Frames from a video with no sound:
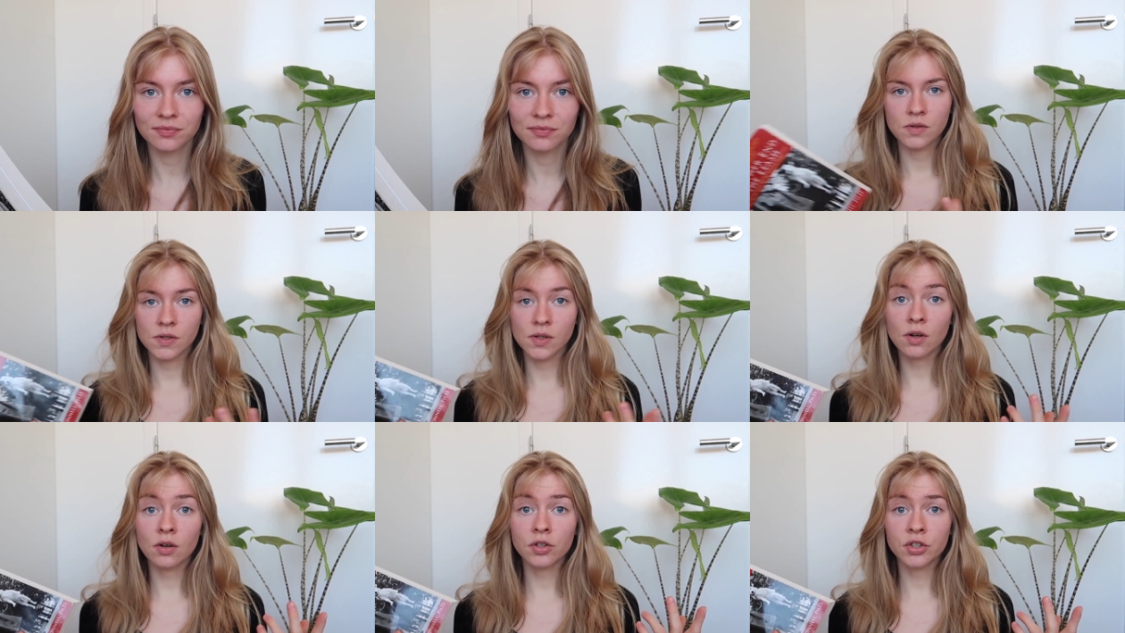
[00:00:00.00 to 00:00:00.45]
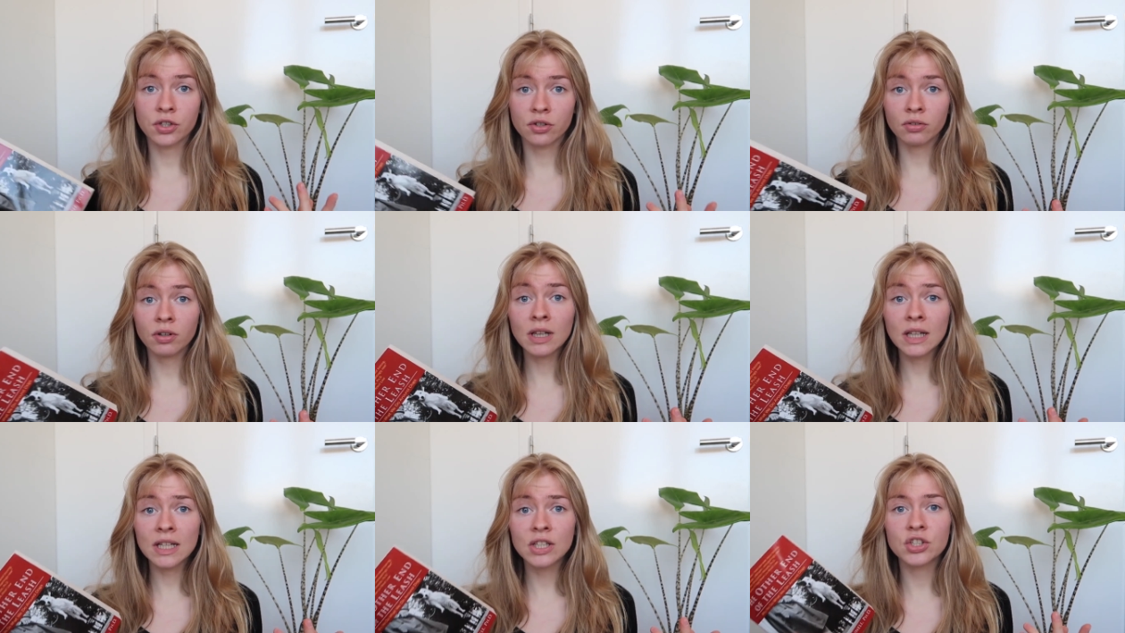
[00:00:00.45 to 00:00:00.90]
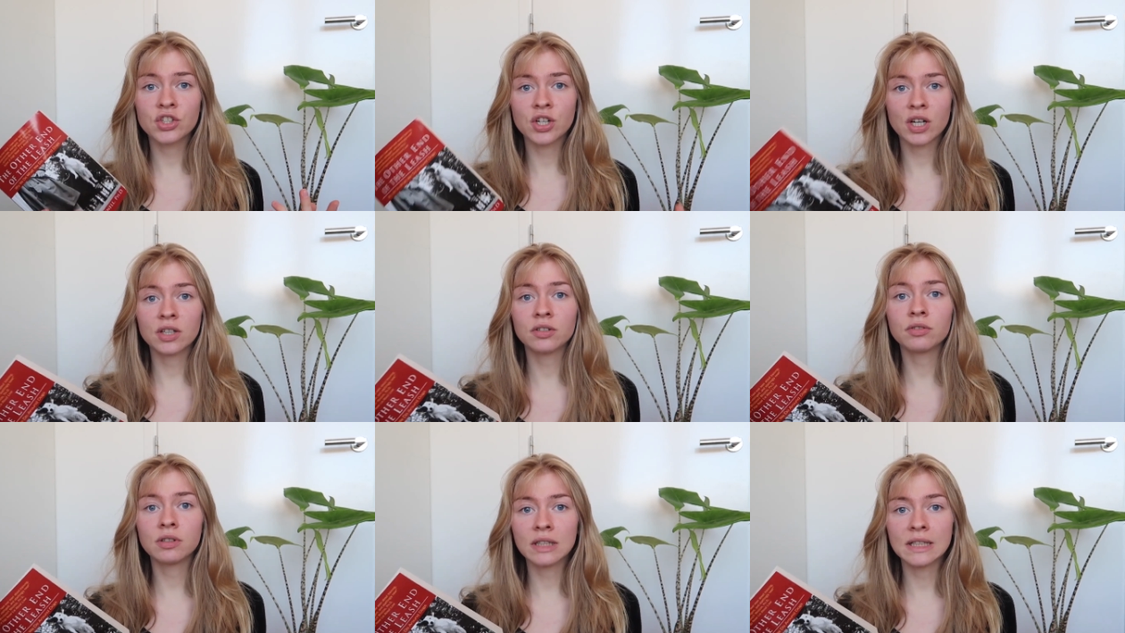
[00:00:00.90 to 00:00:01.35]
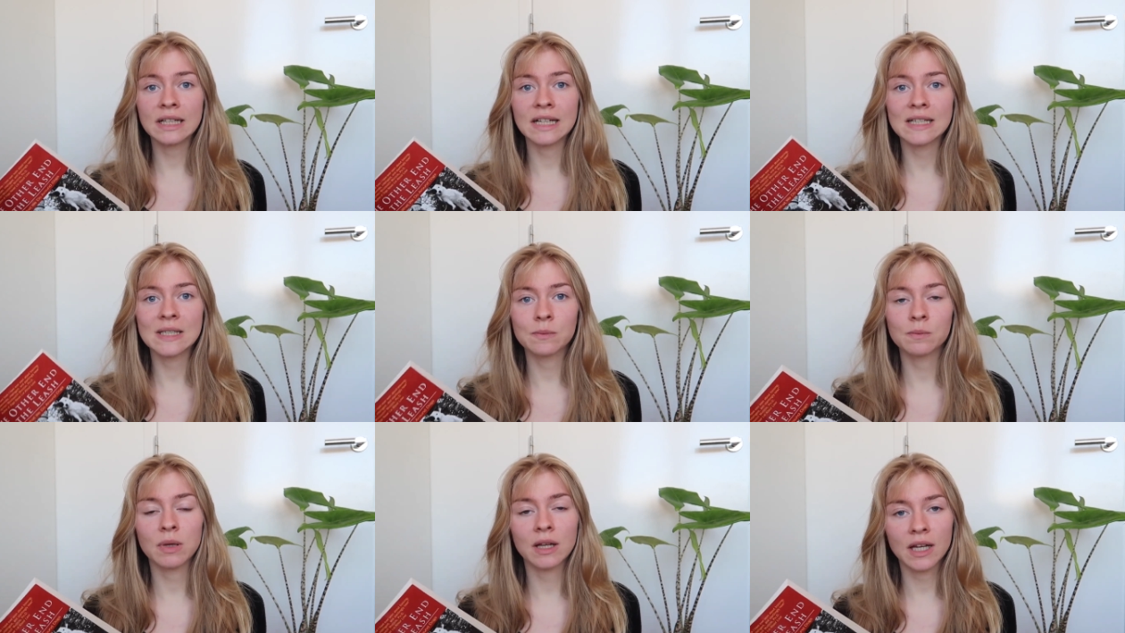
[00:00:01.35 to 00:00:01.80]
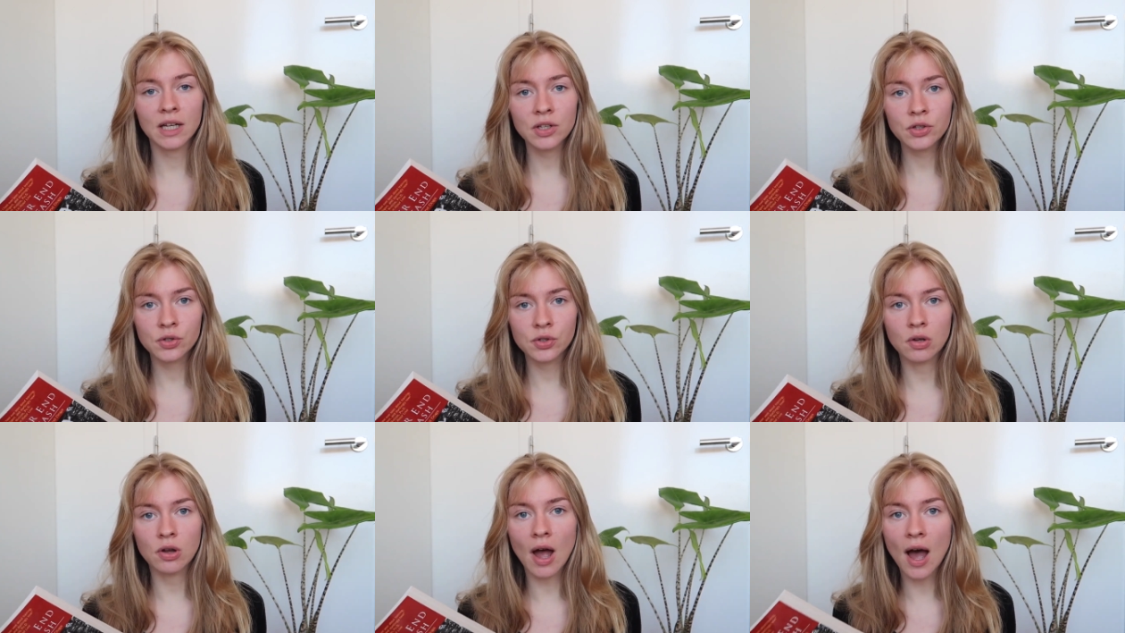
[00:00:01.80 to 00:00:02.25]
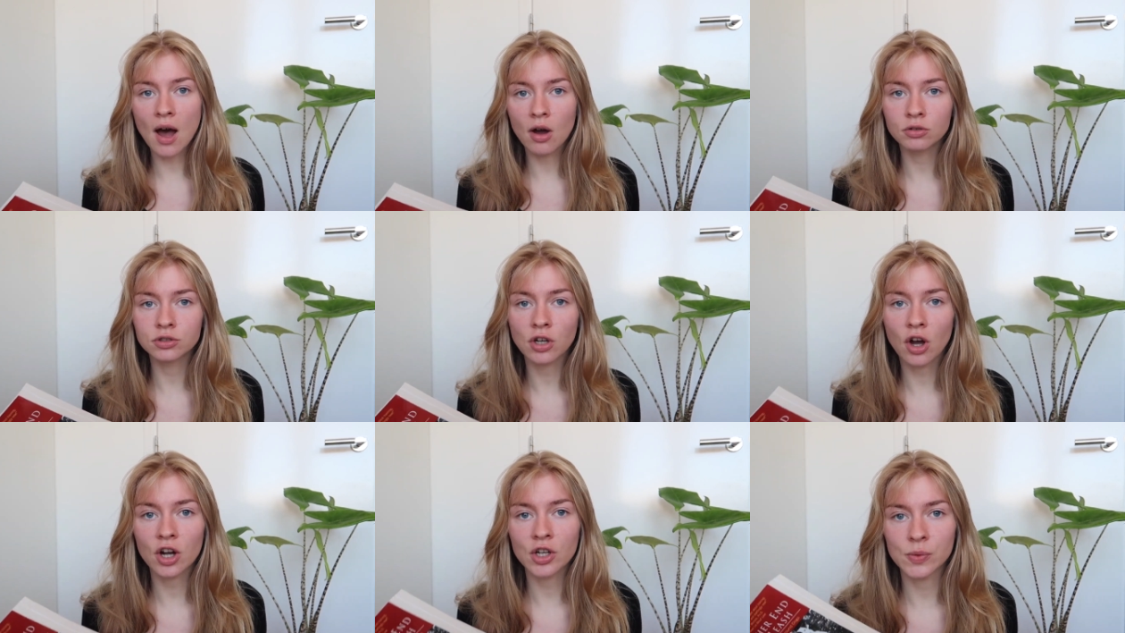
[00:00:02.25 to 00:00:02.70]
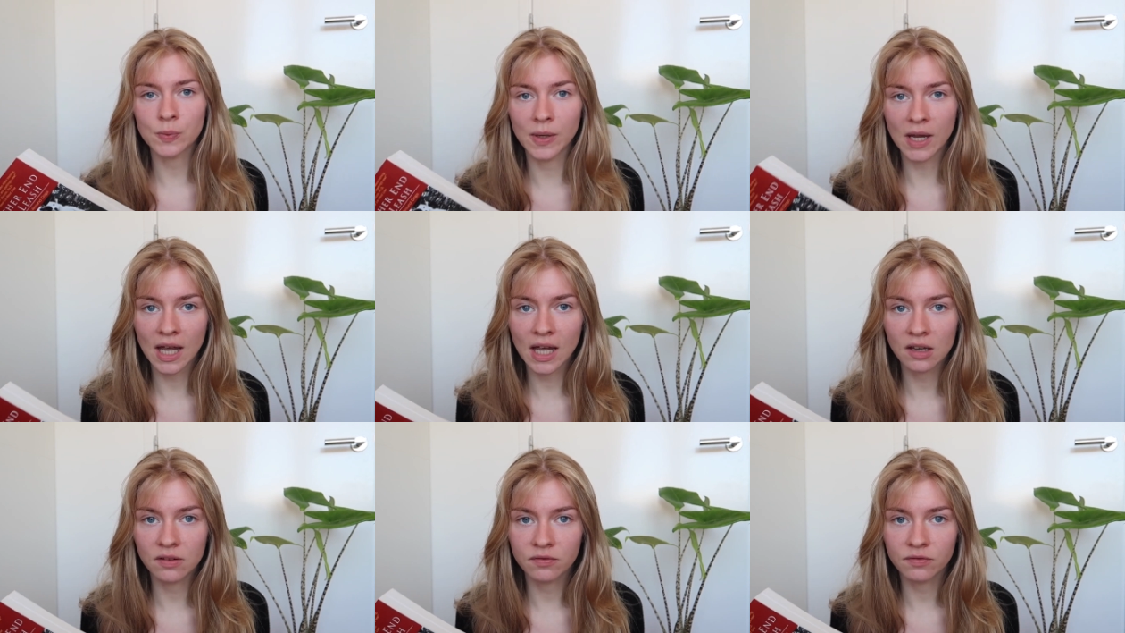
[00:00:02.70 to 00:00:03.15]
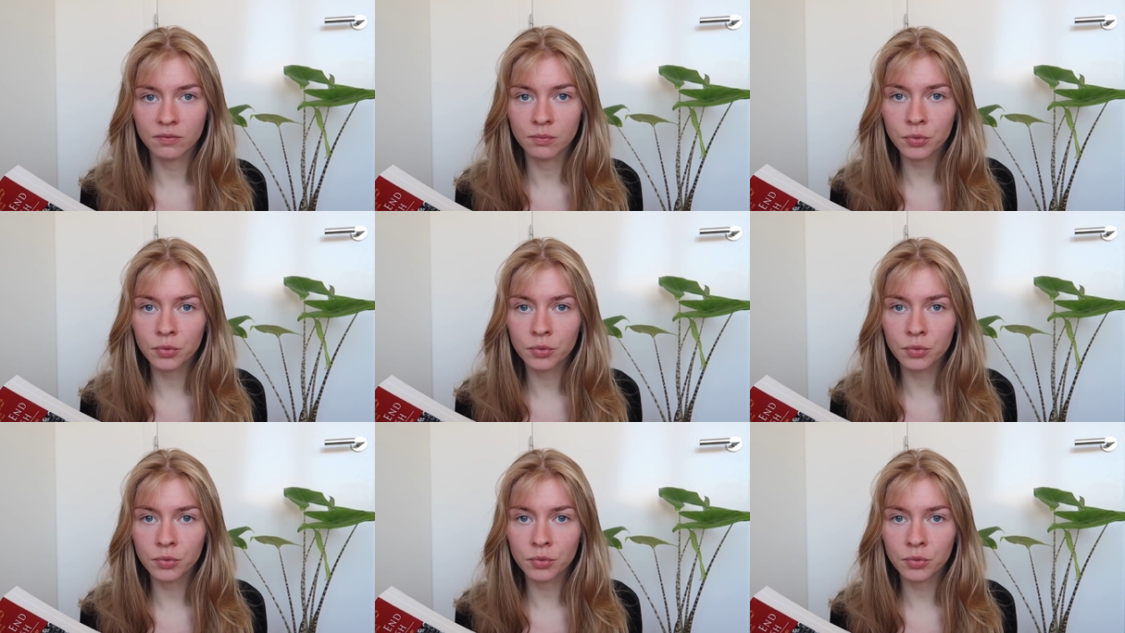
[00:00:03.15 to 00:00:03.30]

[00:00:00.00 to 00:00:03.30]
So she really generally explains you how dogs behave,